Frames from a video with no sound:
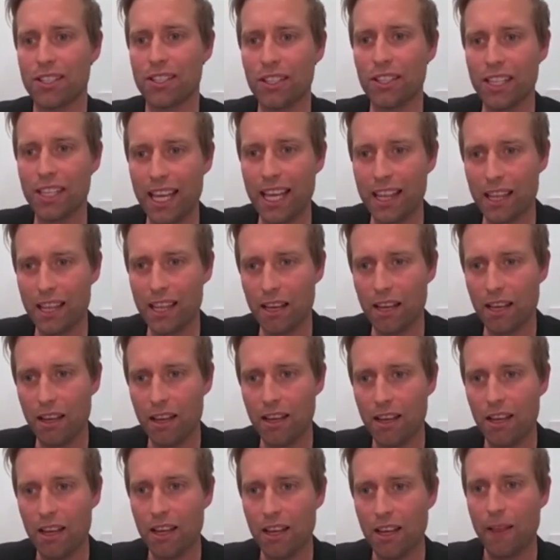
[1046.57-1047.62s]
So you get
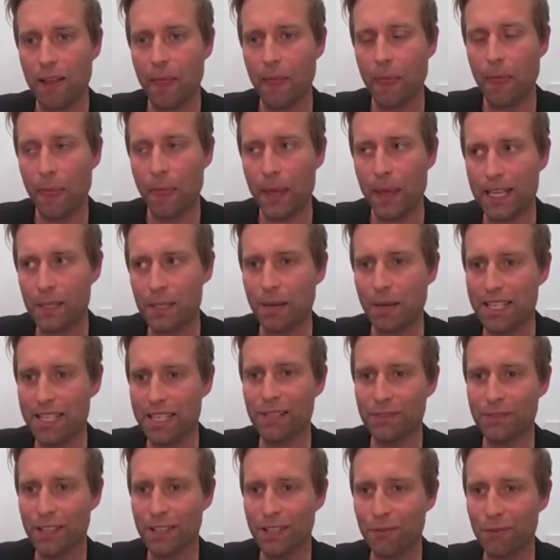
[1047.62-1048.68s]
the
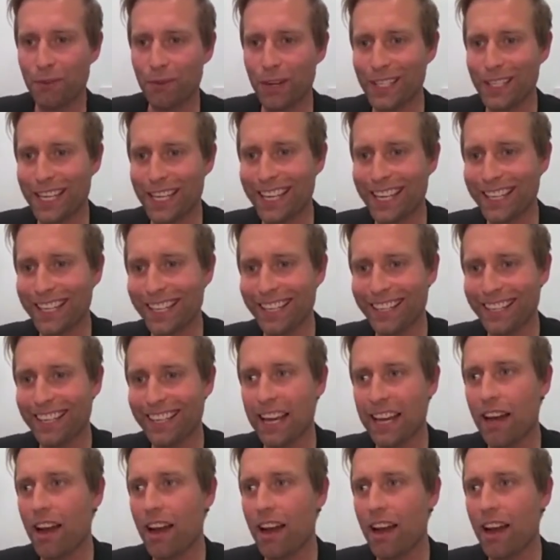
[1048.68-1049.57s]
expensive stuff where you need it,